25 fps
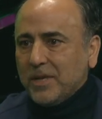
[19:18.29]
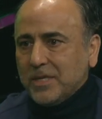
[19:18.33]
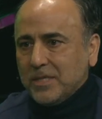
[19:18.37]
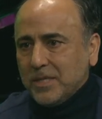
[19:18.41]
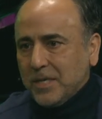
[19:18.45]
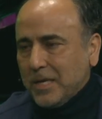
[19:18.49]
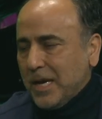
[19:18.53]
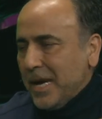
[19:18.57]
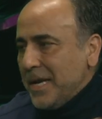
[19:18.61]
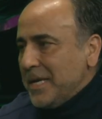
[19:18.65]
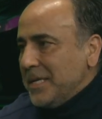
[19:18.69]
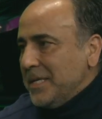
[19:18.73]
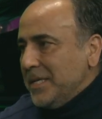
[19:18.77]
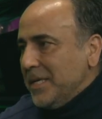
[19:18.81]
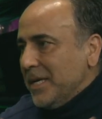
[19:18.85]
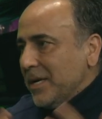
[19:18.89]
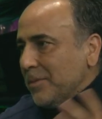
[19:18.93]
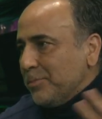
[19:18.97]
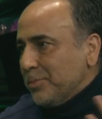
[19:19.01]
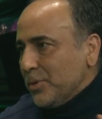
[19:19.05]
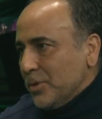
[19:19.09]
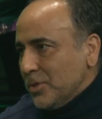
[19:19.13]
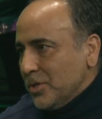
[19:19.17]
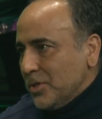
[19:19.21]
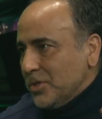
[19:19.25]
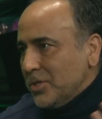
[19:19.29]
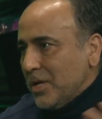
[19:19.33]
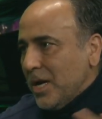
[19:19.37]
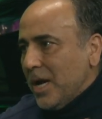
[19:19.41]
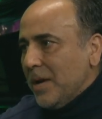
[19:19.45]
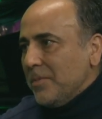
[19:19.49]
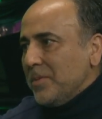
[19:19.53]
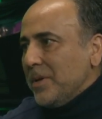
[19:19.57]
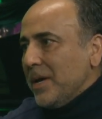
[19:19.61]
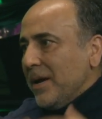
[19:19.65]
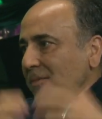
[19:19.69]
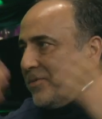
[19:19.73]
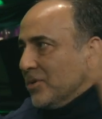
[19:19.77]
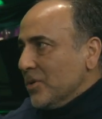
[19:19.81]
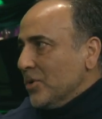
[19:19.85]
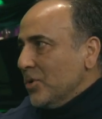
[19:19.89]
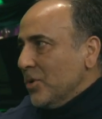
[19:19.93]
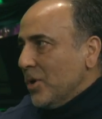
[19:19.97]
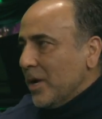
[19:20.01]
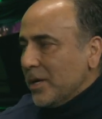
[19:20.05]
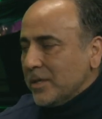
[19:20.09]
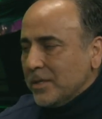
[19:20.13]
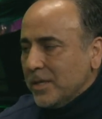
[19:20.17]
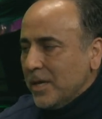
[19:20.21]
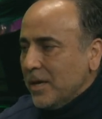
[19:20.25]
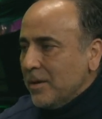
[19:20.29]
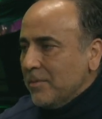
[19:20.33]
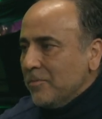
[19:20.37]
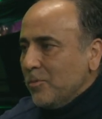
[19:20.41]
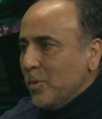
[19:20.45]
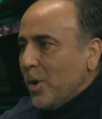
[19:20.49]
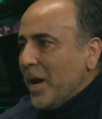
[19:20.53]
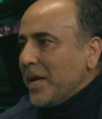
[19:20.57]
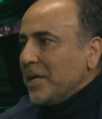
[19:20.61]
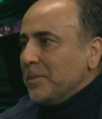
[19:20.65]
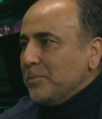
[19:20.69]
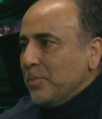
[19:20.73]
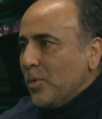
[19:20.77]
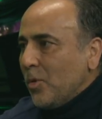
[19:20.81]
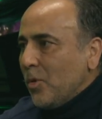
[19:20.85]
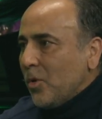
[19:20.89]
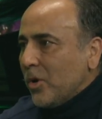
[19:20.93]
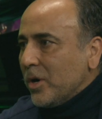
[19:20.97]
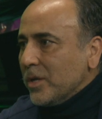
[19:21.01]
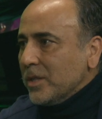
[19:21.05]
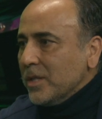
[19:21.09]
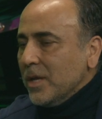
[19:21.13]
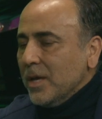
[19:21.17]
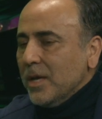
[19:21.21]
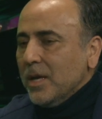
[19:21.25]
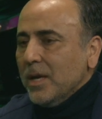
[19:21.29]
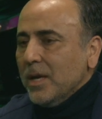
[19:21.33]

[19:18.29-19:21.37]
there's an idea, a prototype, you have to go on the whiteboard.